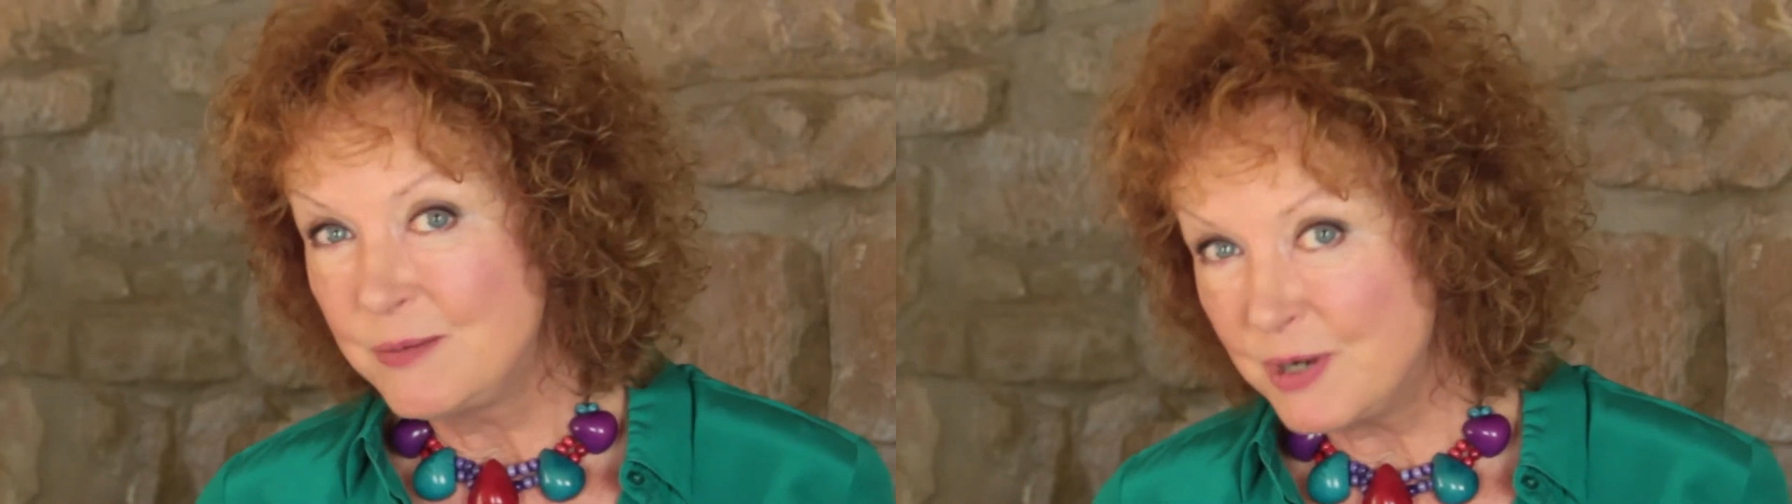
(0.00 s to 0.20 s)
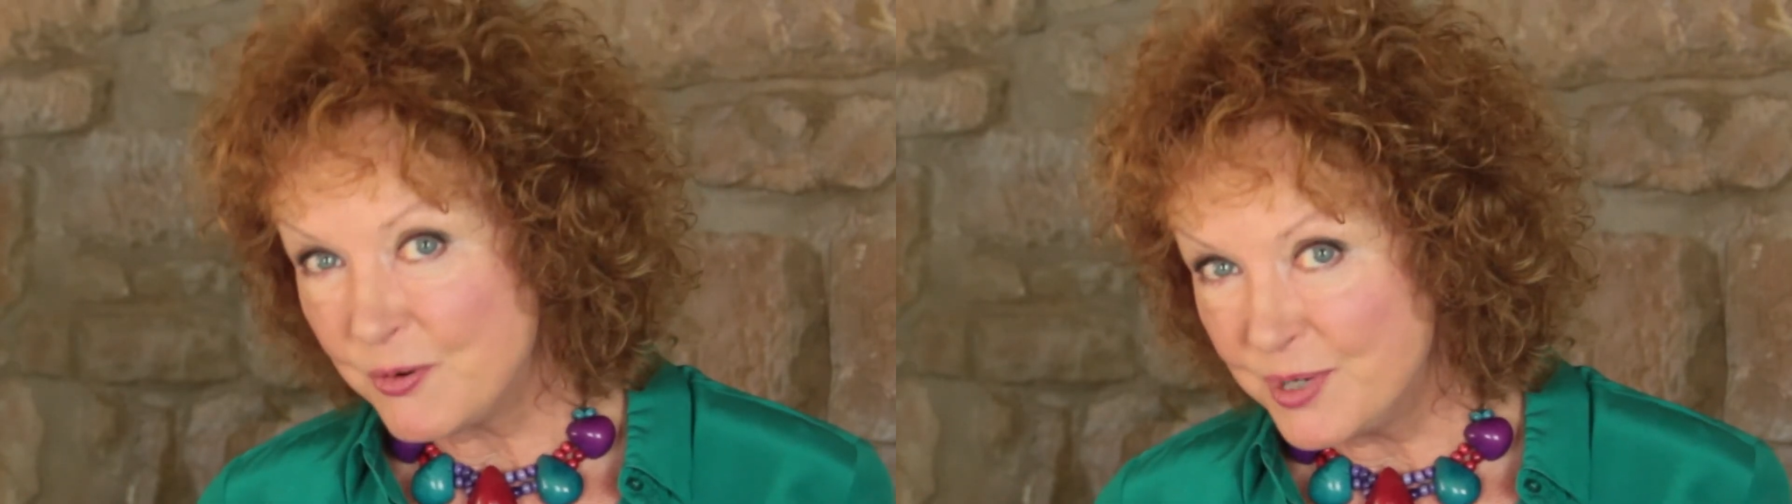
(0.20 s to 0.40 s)

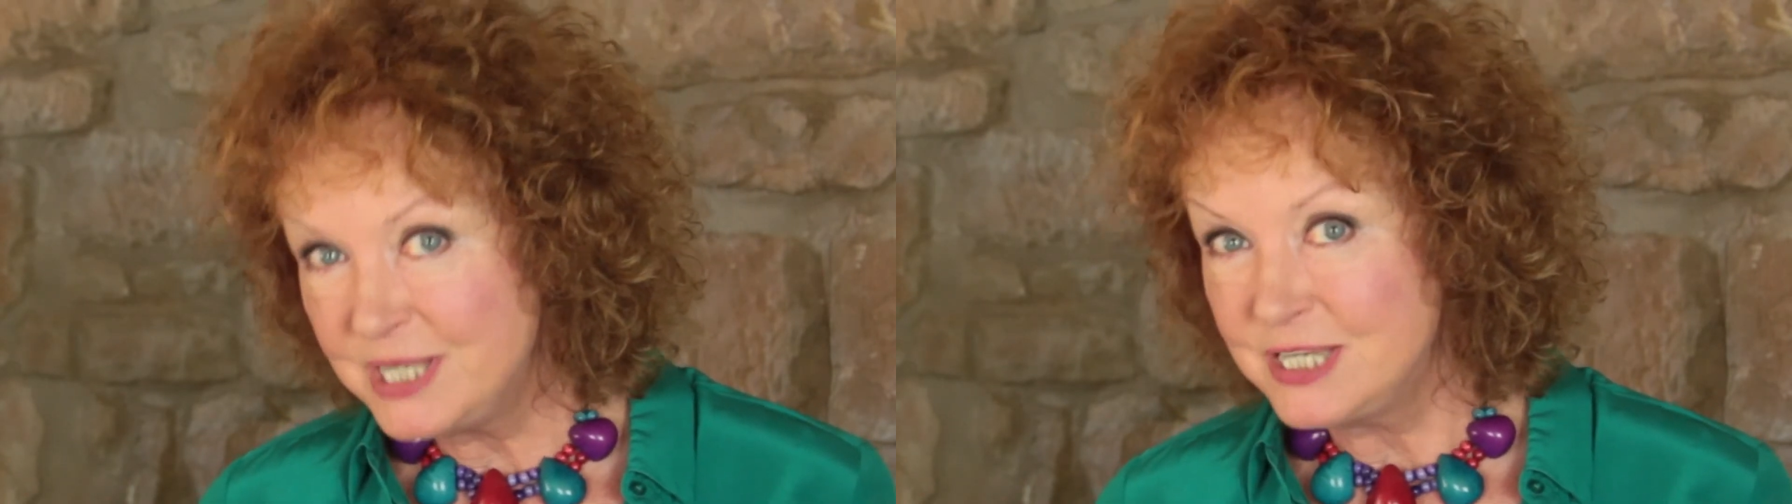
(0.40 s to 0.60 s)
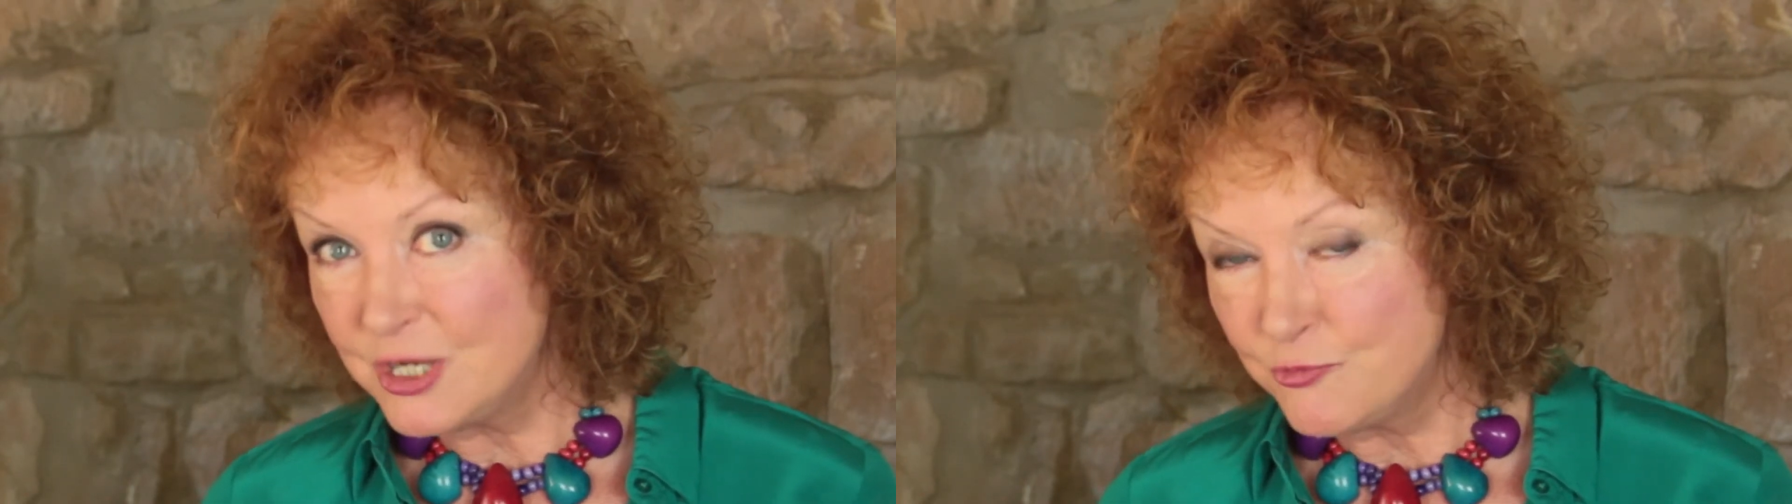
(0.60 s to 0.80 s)
But
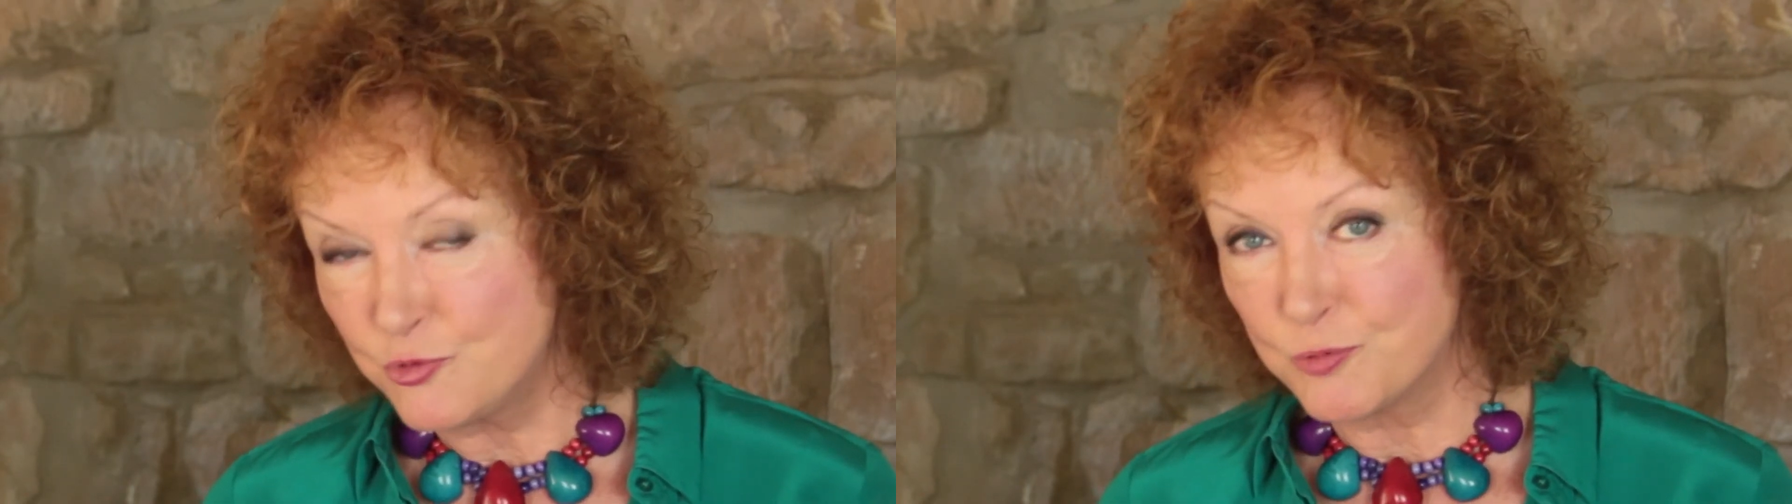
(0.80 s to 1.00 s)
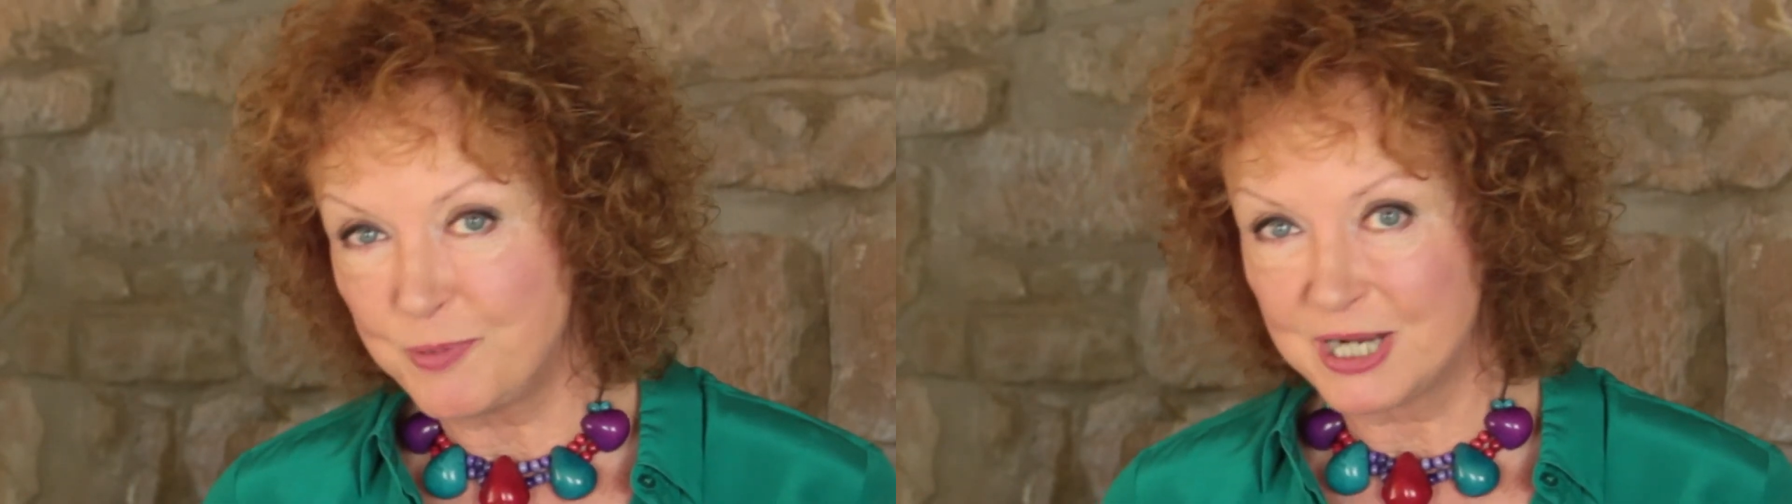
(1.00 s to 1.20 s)
we did fall